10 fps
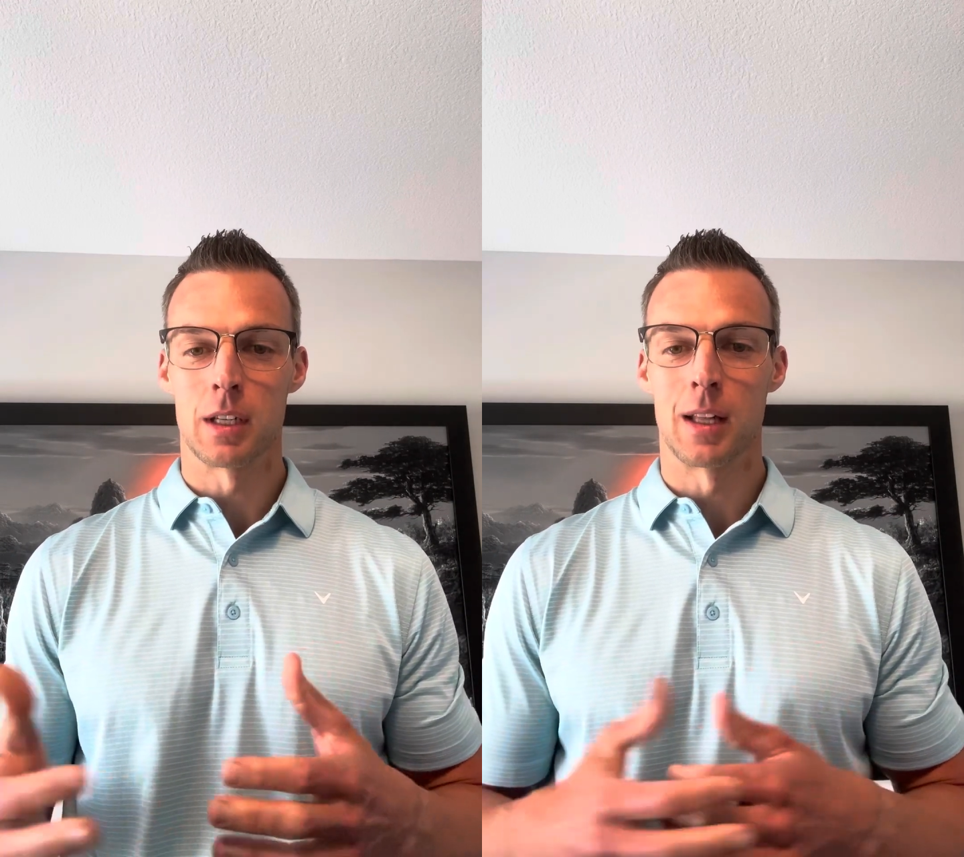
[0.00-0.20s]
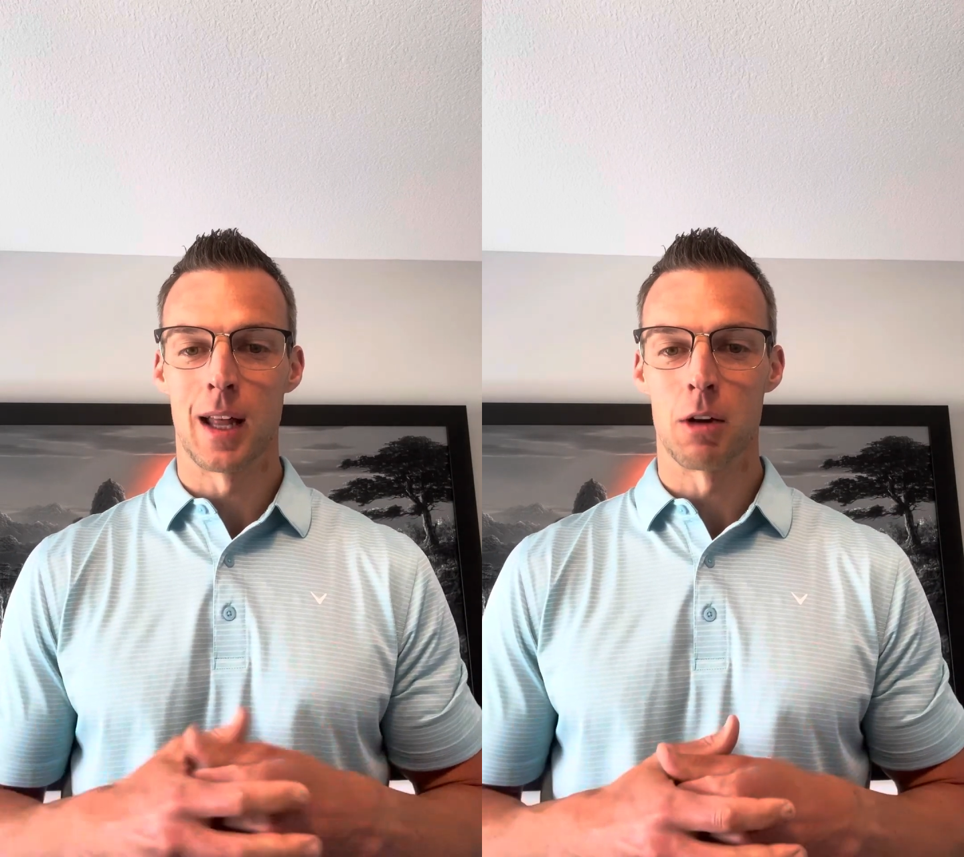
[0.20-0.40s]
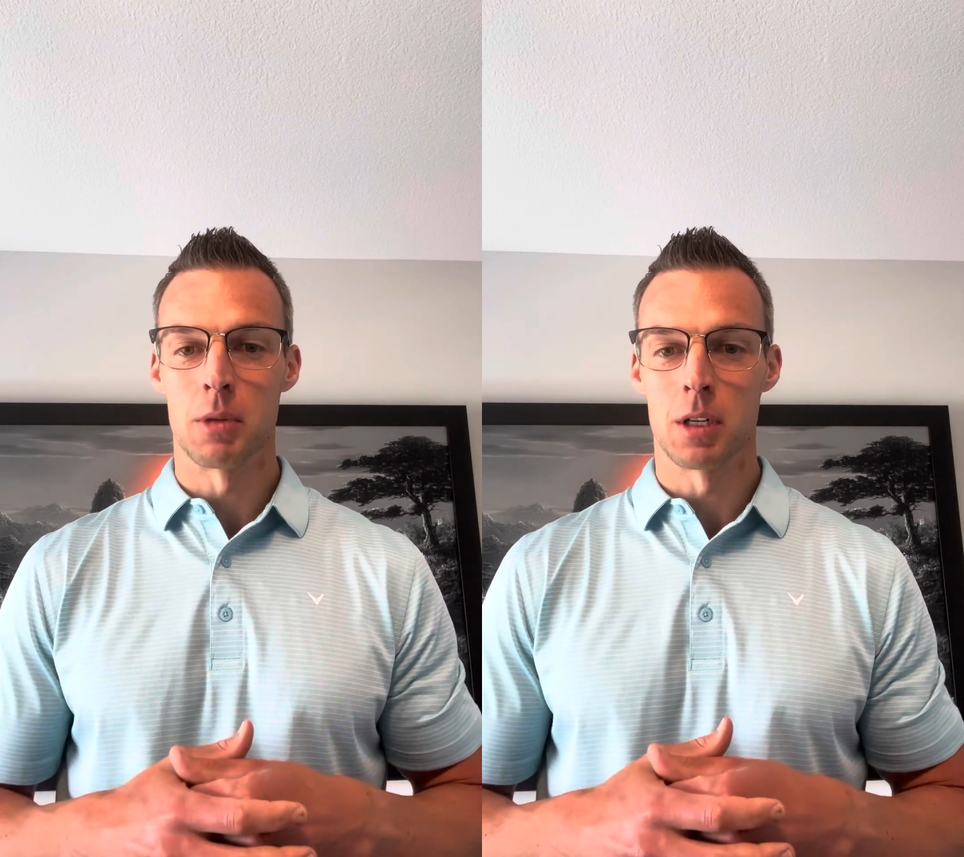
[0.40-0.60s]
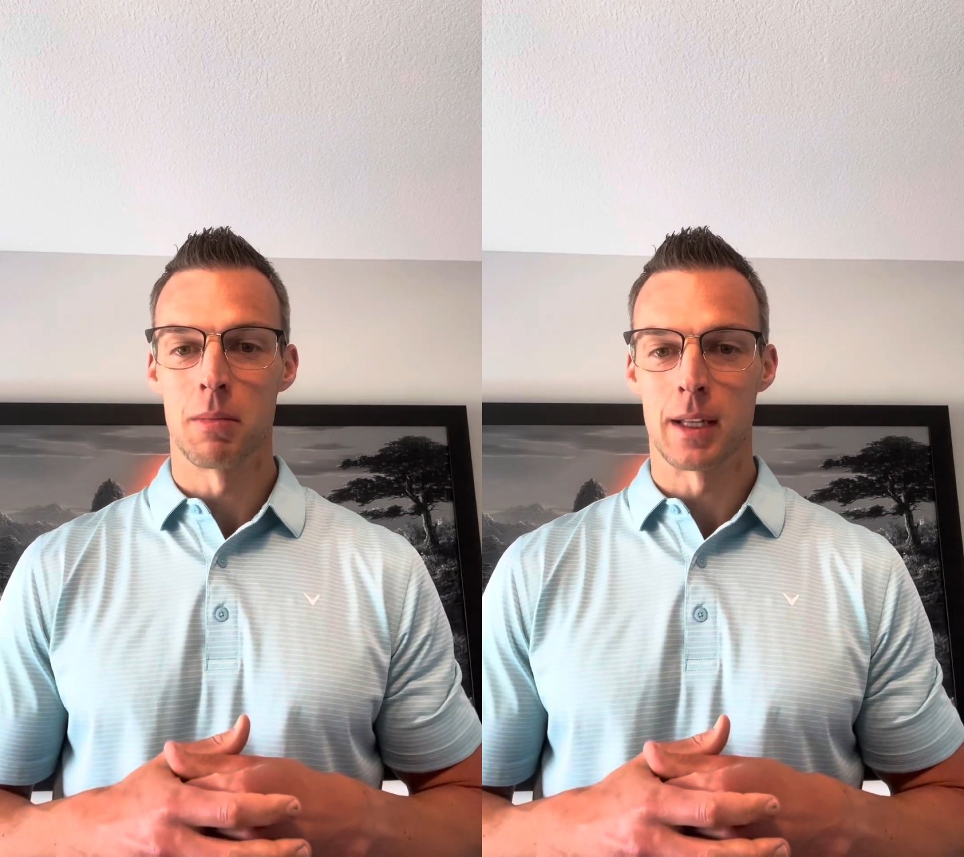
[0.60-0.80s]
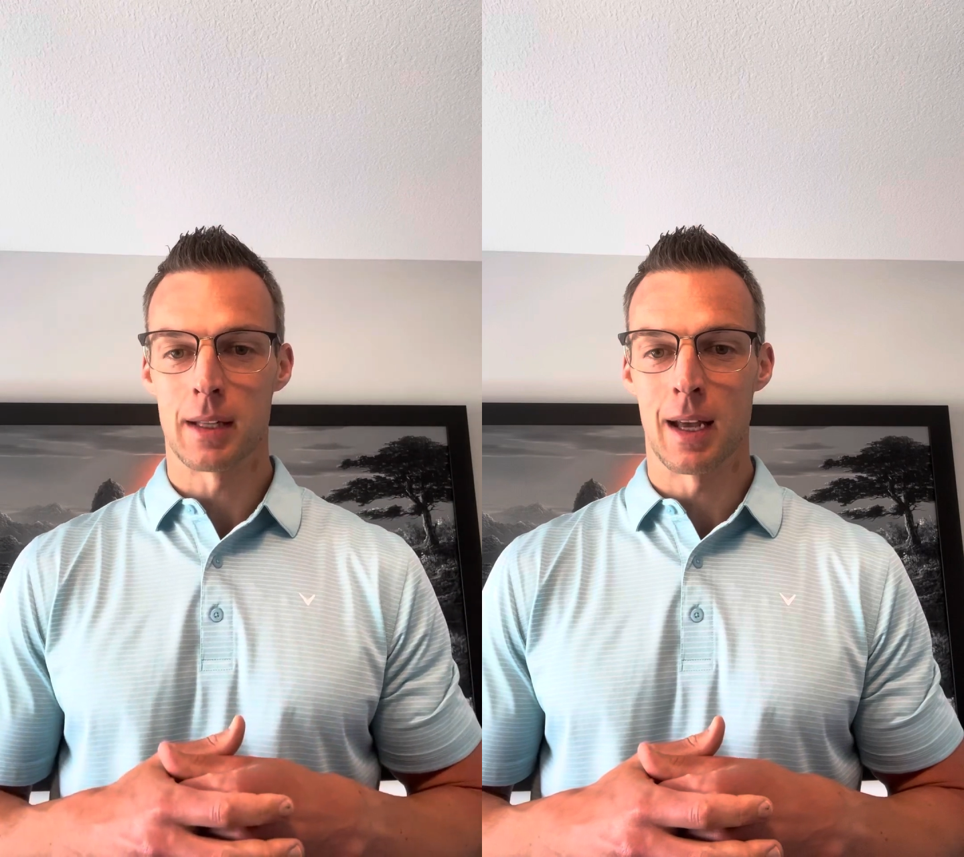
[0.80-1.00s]
allowed me to
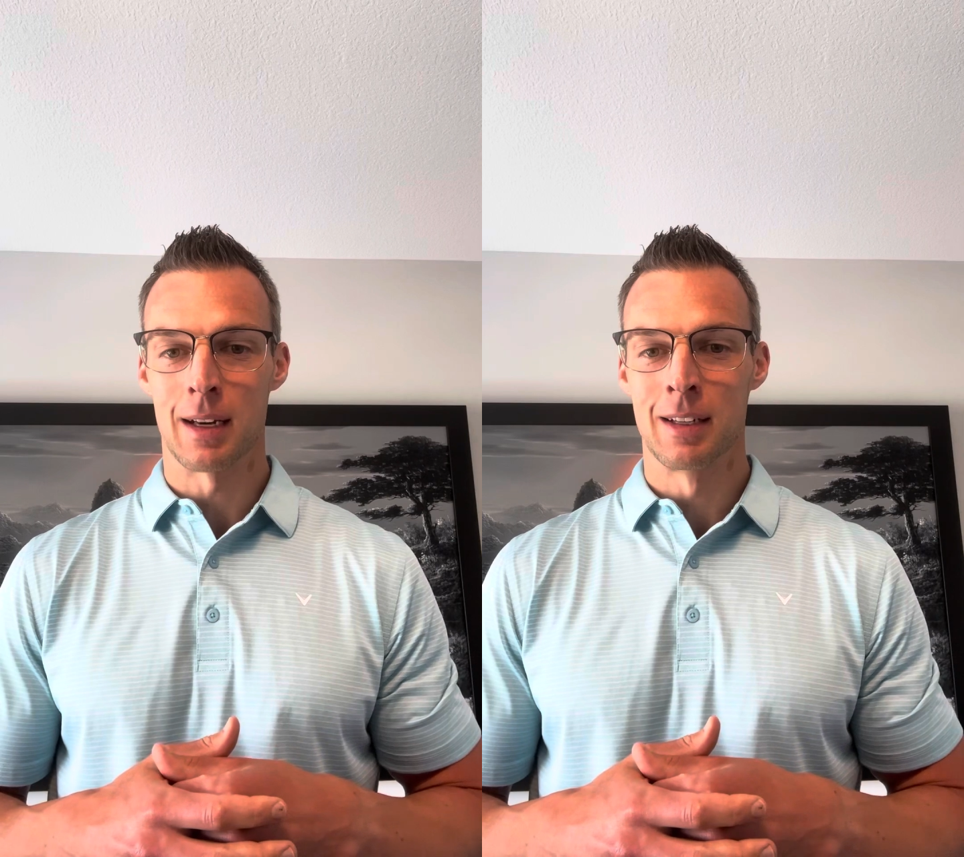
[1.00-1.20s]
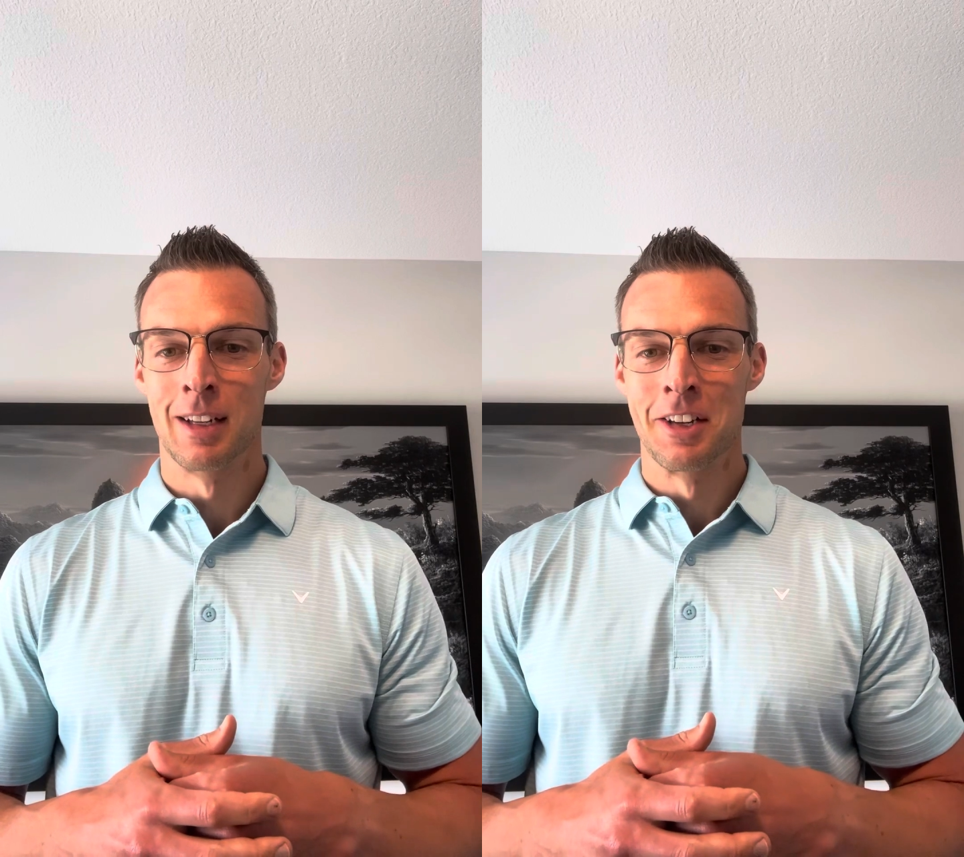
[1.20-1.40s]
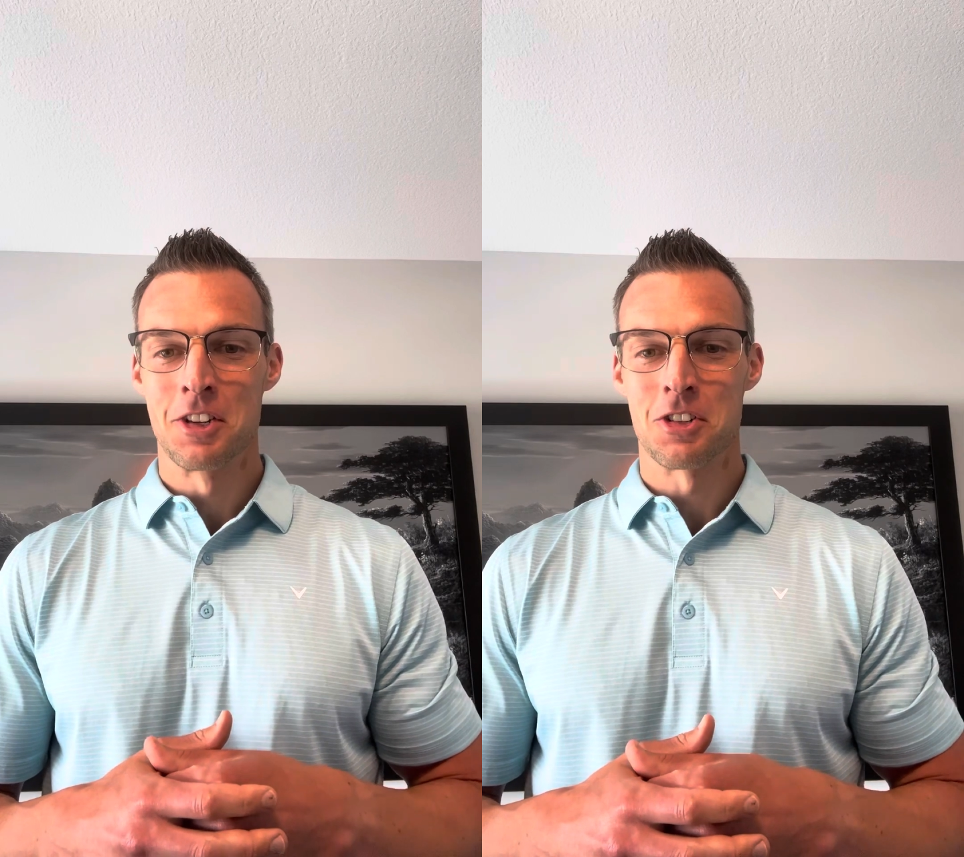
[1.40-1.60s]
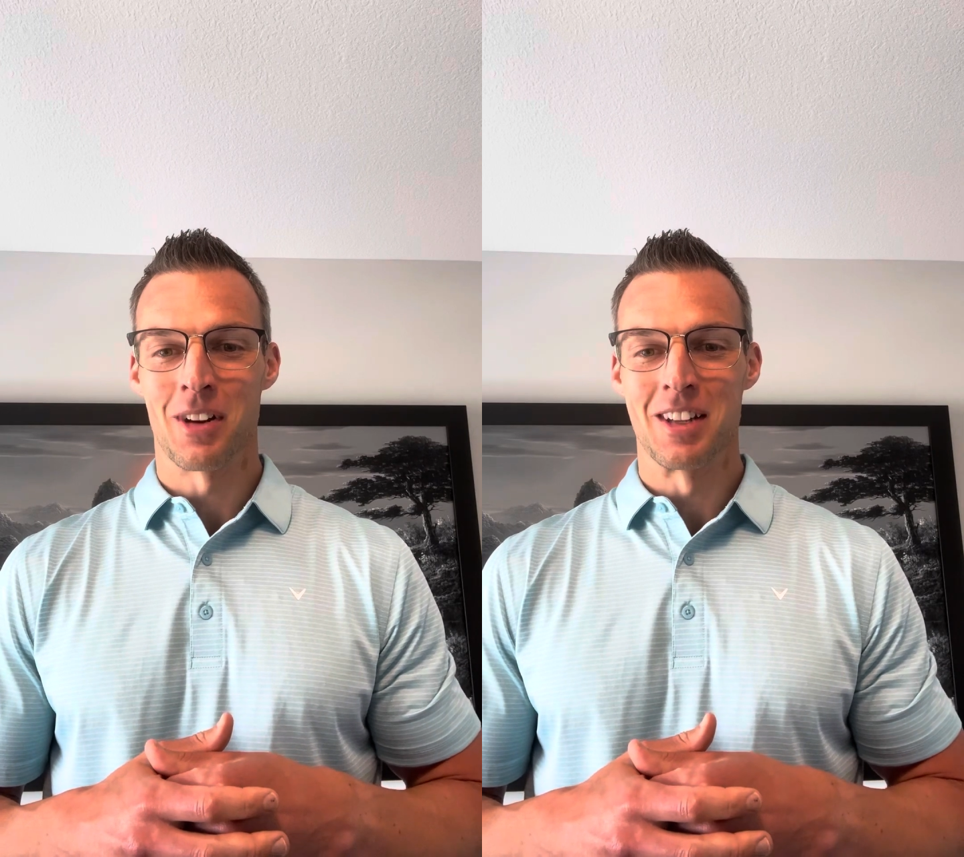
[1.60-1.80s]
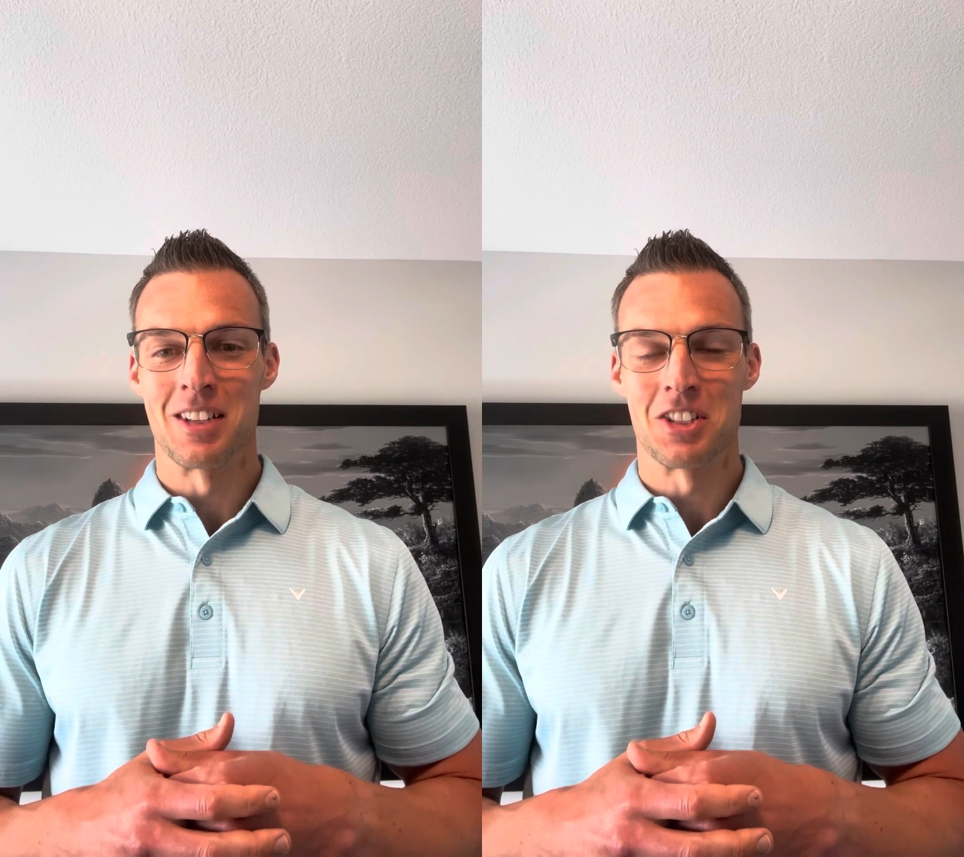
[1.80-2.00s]
make that
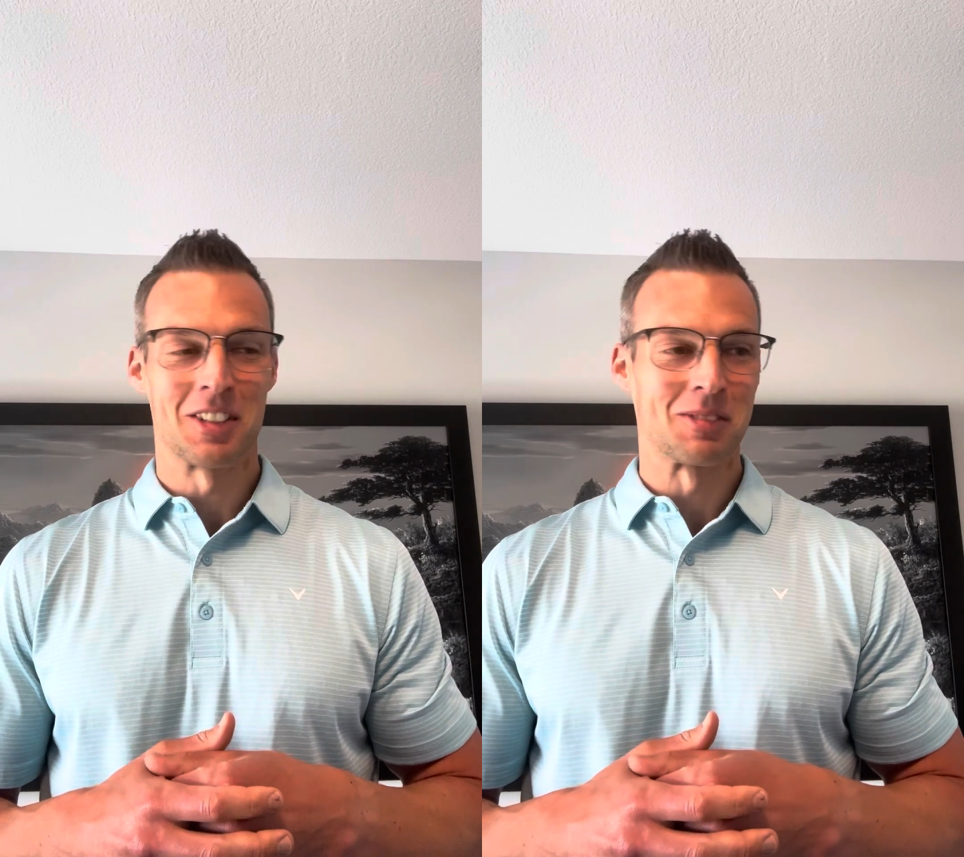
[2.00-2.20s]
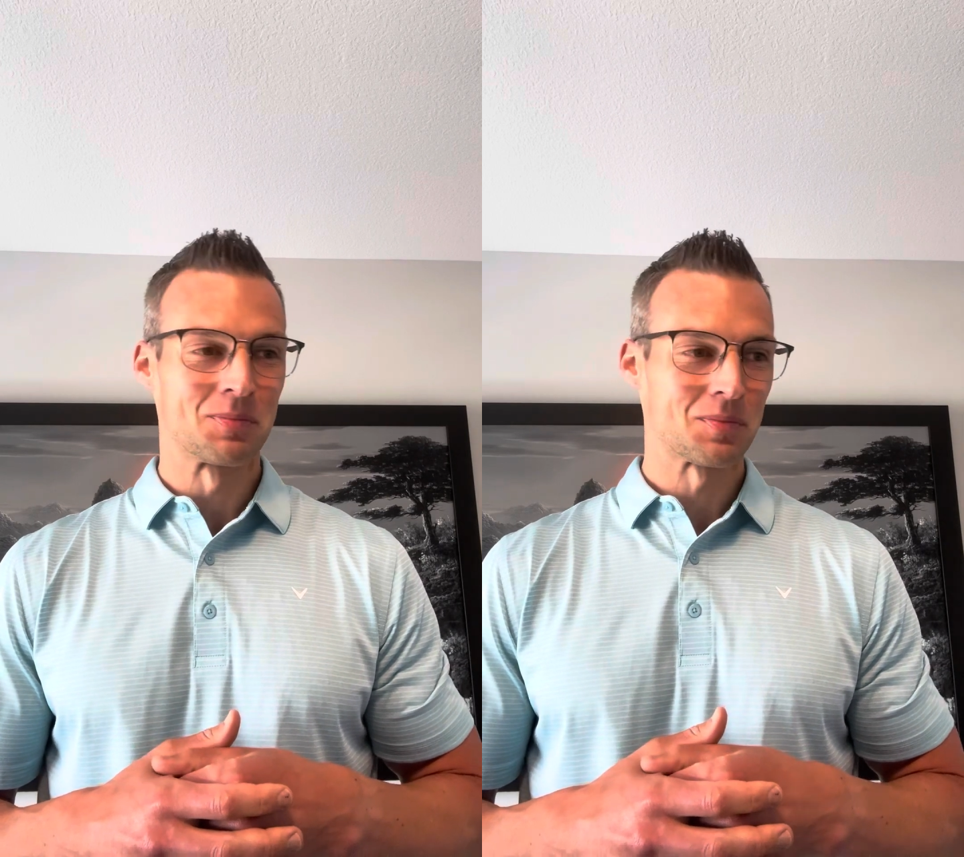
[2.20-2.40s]
transition.